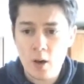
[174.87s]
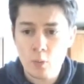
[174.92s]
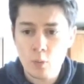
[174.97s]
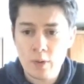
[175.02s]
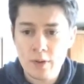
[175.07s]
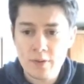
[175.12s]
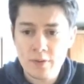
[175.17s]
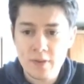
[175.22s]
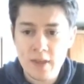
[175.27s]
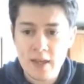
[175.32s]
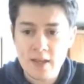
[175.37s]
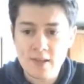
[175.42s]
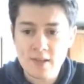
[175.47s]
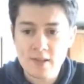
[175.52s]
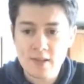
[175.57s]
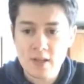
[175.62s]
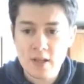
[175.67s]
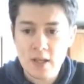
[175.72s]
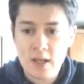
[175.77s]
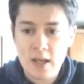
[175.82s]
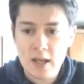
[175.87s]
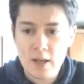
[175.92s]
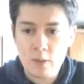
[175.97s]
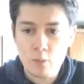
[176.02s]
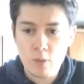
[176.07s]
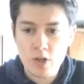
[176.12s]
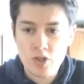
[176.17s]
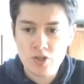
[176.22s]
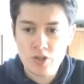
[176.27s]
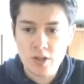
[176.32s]
with this, in
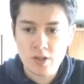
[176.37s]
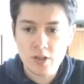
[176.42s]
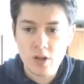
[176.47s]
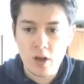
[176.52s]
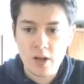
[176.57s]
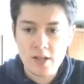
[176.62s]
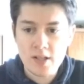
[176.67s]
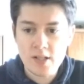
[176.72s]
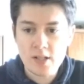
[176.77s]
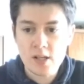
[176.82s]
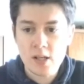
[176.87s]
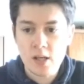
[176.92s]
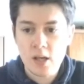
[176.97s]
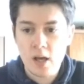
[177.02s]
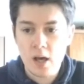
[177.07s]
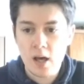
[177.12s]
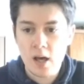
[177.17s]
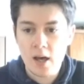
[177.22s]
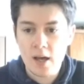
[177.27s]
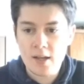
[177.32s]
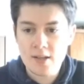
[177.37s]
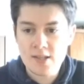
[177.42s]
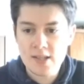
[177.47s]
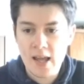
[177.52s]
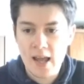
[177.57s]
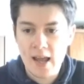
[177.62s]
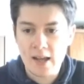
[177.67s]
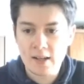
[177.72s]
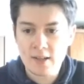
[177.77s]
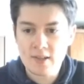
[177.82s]
which the knight
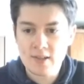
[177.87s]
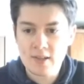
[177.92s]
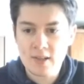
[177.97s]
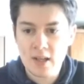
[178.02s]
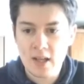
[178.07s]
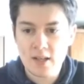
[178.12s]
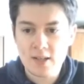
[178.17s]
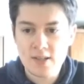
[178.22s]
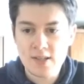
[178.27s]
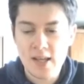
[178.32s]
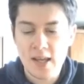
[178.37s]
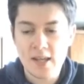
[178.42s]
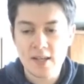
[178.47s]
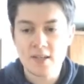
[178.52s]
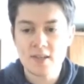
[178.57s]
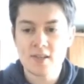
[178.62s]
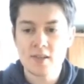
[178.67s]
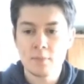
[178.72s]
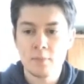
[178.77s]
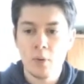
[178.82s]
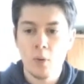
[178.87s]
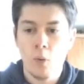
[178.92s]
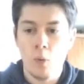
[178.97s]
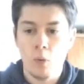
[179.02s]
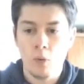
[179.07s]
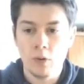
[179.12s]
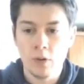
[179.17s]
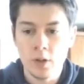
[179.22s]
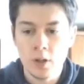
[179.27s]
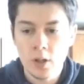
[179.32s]
attacks and takes the
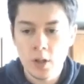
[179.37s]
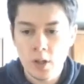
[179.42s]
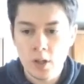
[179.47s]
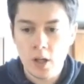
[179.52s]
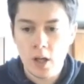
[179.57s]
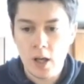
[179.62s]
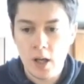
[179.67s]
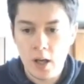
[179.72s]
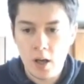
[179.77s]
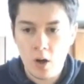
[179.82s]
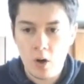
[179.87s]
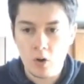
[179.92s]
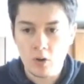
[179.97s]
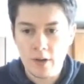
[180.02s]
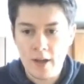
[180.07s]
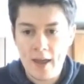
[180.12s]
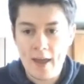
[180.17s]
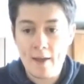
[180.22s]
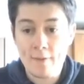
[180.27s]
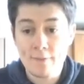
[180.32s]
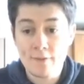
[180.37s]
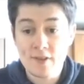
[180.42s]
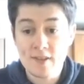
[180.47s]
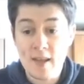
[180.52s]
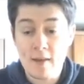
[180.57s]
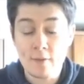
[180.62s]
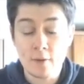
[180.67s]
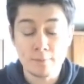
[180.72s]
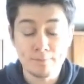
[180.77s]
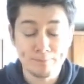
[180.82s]
pawn on
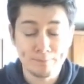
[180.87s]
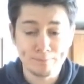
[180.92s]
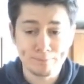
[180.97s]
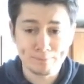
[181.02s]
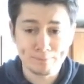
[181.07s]
f7.